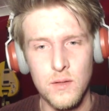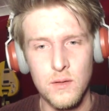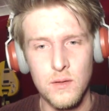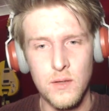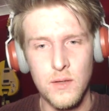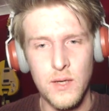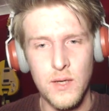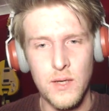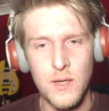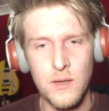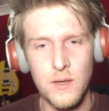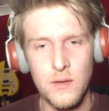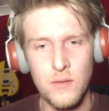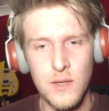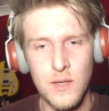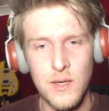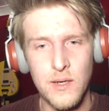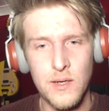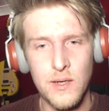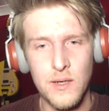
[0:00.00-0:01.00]
Yeah, I want to
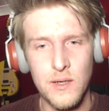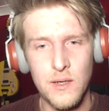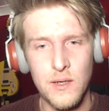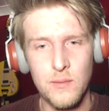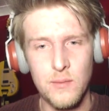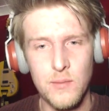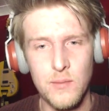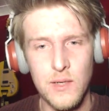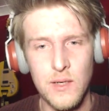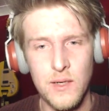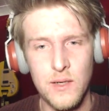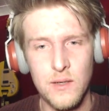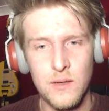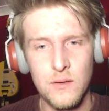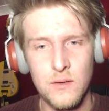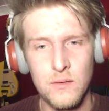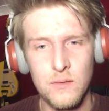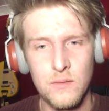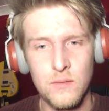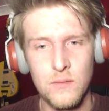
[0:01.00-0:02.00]
clean it. Let me clean it.
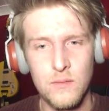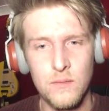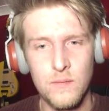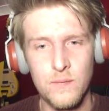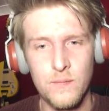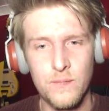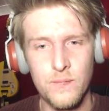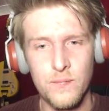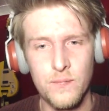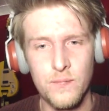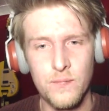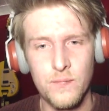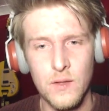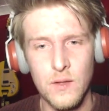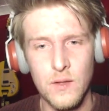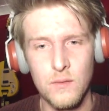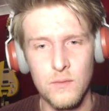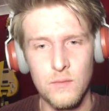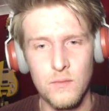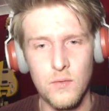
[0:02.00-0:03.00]

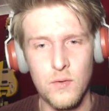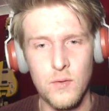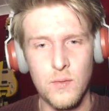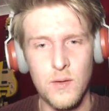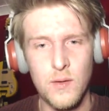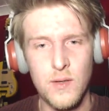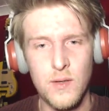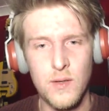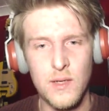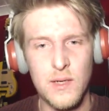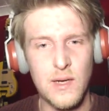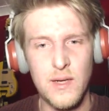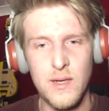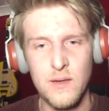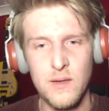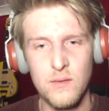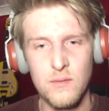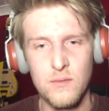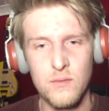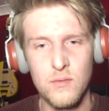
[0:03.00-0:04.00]
Why won't it
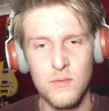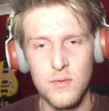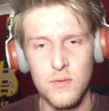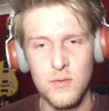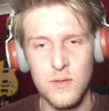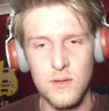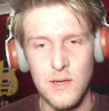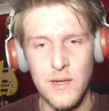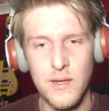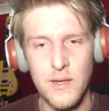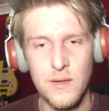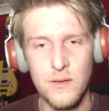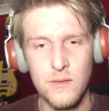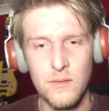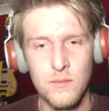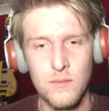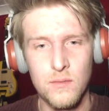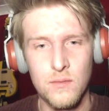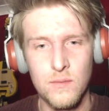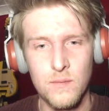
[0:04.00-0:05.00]
clean? Just clean.
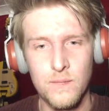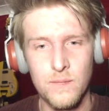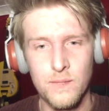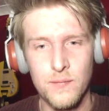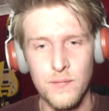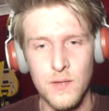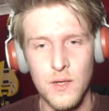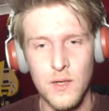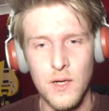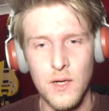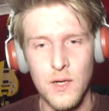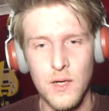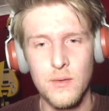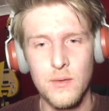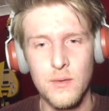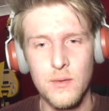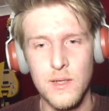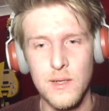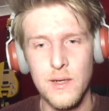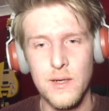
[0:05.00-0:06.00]
Oh, is that
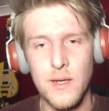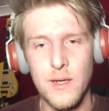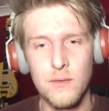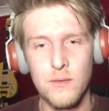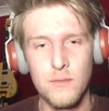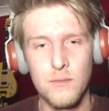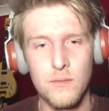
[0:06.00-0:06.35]
clean there?